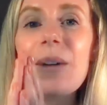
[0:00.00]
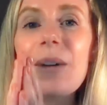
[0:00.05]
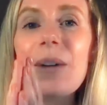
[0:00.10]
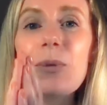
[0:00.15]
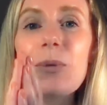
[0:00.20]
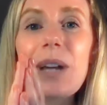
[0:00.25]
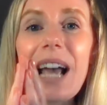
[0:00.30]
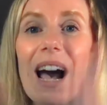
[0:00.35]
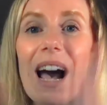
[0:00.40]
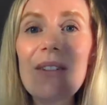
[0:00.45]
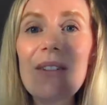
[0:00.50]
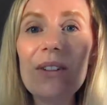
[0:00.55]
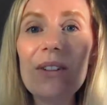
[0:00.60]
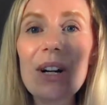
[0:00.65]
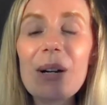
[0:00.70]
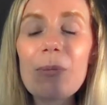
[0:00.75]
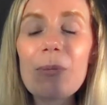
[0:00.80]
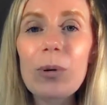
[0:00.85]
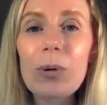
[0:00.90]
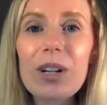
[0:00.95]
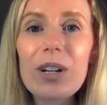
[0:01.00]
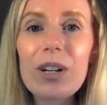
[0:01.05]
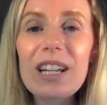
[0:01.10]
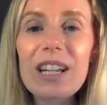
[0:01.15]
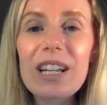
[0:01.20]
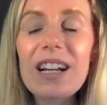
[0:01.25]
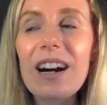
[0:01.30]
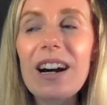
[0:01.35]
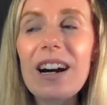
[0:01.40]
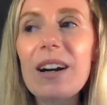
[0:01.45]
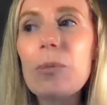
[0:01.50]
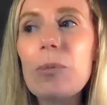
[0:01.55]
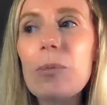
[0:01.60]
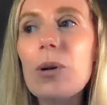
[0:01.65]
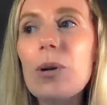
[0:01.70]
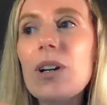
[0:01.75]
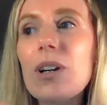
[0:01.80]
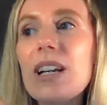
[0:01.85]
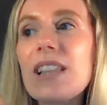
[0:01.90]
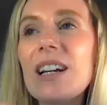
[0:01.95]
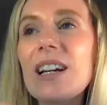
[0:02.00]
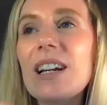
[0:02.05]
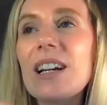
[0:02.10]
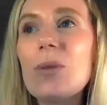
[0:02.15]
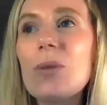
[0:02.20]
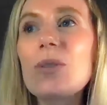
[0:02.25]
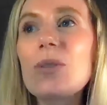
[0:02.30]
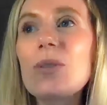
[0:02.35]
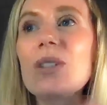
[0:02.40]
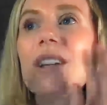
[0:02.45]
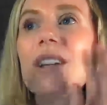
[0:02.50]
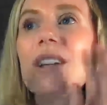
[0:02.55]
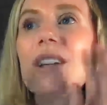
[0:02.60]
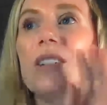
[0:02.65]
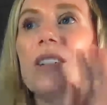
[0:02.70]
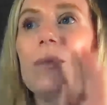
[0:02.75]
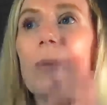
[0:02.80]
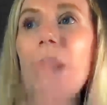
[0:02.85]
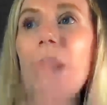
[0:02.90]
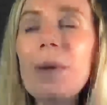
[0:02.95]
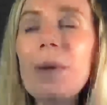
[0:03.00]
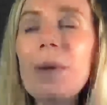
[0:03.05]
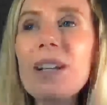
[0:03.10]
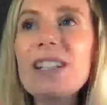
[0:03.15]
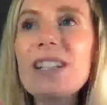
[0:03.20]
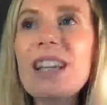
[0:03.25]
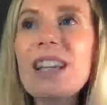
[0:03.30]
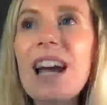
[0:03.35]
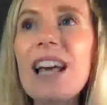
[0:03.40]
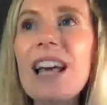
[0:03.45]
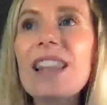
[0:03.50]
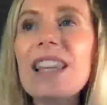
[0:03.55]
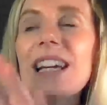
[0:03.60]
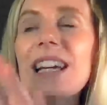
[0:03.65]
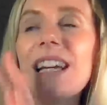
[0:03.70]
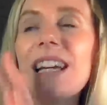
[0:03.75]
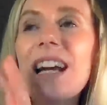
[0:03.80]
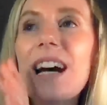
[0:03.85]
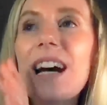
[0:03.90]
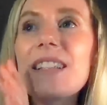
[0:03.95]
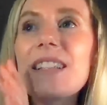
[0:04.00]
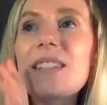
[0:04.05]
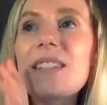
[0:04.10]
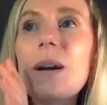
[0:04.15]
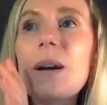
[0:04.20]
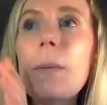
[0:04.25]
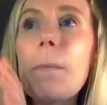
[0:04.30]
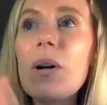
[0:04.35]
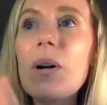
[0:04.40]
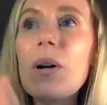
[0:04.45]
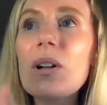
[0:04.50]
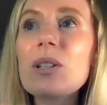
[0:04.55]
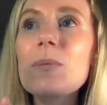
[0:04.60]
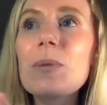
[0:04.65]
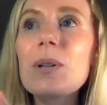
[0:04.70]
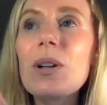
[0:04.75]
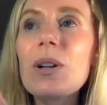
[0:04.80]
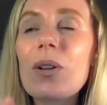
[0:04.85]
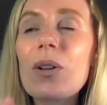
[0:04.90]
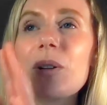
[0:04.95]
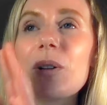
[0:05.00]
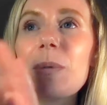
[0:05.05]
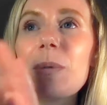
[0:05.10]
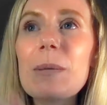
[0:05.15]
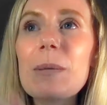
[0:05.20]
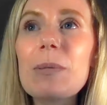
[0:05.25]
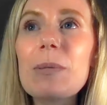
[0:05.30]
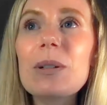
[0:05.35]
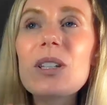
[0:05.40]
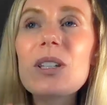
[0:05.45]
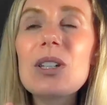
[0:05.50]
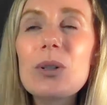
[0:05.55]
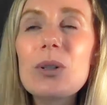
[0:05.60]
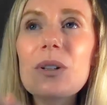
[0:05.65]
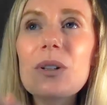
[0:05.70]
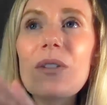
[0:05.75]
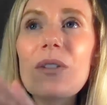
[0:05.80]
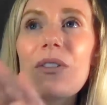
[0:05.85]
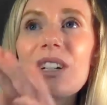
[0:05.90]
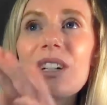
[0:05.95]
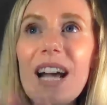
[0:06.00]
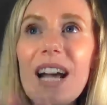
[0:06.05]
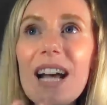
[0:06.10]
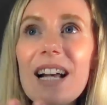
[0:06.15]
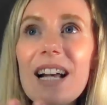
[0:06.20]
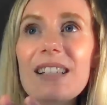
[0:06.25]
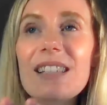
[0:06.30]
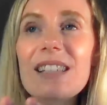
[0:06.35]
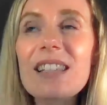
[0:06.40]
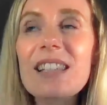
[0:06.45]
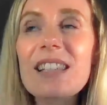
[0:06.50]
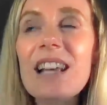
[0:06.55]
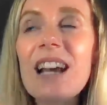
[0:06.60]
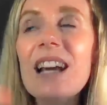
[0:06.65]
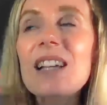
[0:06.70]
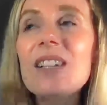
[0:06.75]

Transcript: We have our employee then goes to their department. They can ask multiple other people to do different tasks.